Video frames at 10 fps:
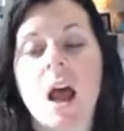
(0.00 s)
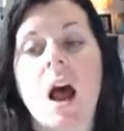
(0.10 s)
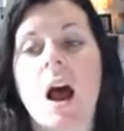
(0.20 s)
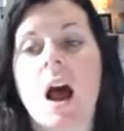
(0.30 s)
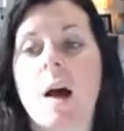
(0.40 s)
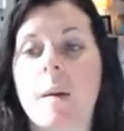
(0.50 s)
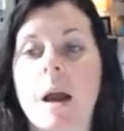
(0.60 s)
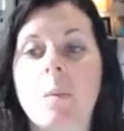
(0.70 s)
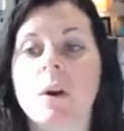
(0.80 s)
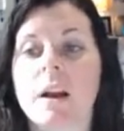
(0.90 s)

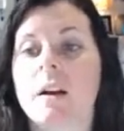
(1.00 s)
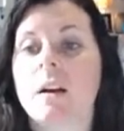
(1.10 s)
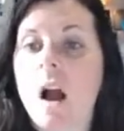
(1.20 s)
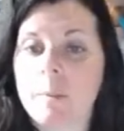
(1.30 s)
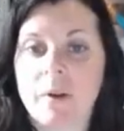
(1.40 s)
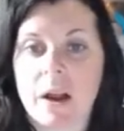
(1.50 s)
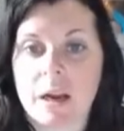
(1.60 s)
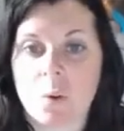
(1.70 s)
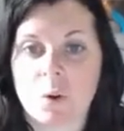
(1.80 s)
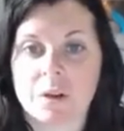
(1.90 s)
I'm working on a
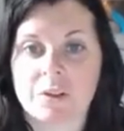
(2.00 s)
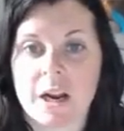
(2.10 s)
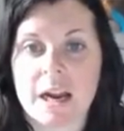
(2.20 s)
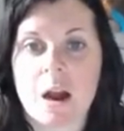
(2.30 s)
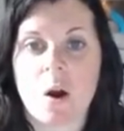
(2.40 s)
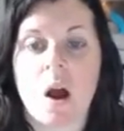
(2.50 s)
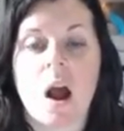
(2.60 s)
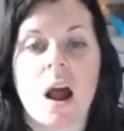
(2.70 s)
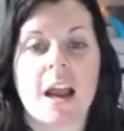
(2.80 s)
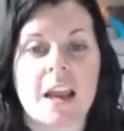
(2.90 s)
copywriting course right now.
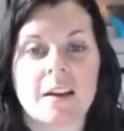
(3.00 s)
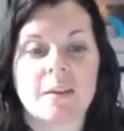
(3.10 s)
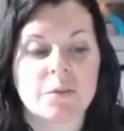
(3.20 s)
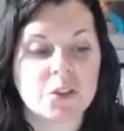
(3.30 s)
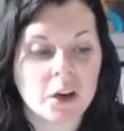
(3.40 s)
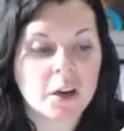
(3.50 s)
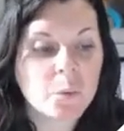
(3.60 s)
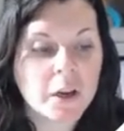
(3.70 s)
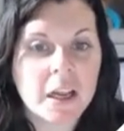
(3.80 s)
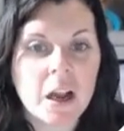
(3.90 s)
I started
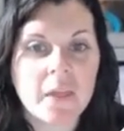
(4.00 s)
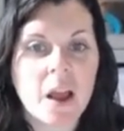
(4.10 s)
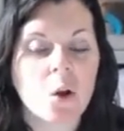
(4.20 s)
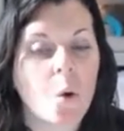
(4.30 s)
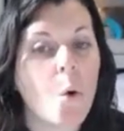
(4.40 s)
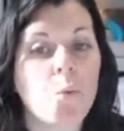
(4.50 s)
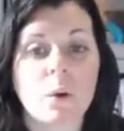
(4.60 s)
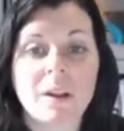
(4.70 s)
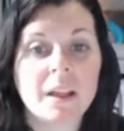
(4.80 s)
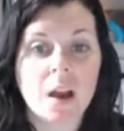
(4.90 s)
working on that goal
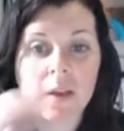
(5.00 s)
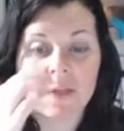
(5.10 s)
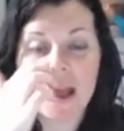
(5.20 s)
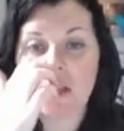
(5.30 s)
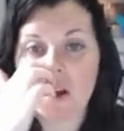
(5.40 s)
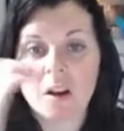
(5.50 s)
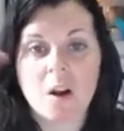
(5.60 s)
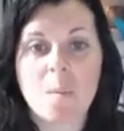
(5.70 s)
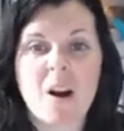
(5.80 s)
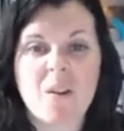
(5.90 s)
really not that long
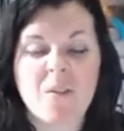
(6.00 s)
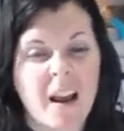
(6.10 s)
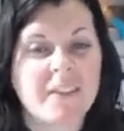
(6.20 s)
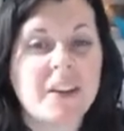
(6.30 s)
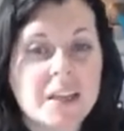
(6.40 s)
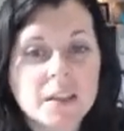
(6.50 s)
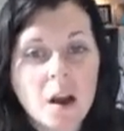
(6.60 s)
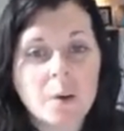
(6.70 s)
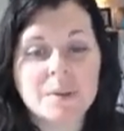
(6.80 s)
ago, about 5 days ago as I